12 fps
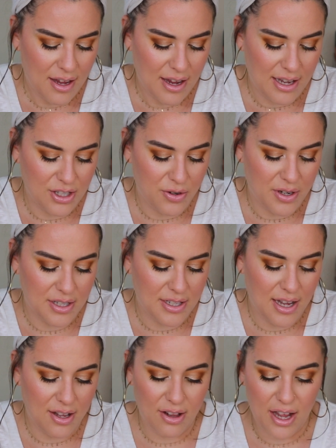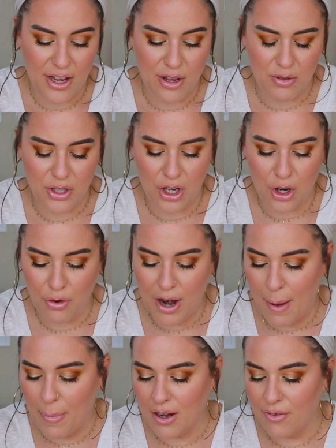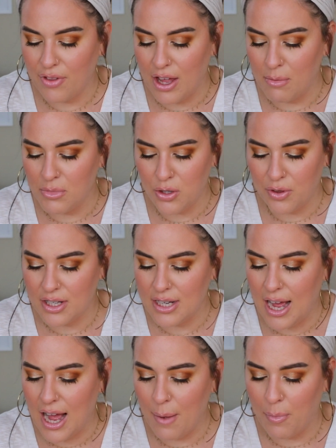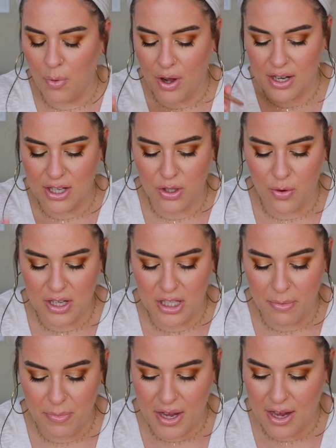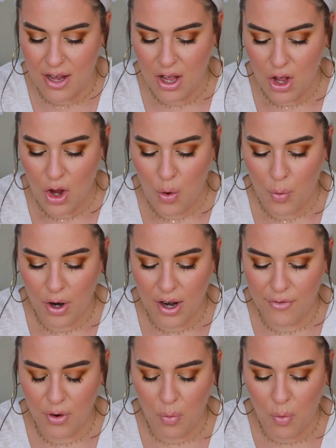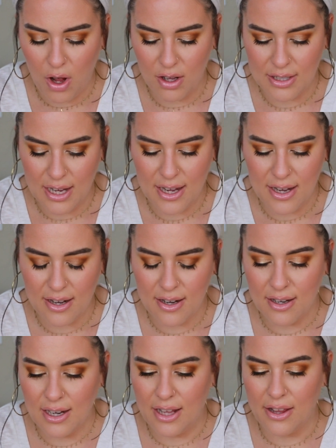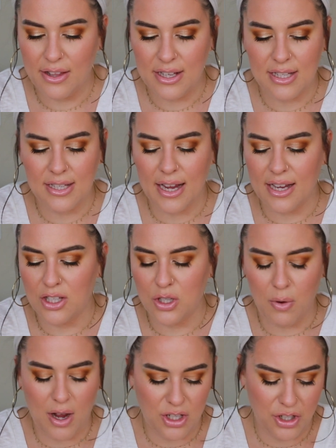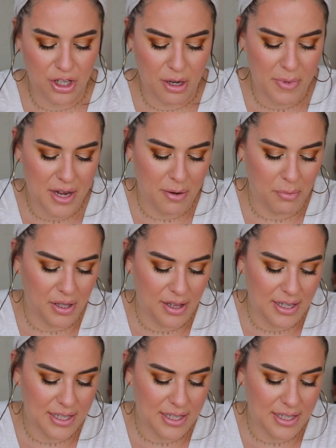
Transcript: As you can tell, I use the crap out of them. So the top one is going to be Wherever Walnut, and then the second swatch is going to be Completely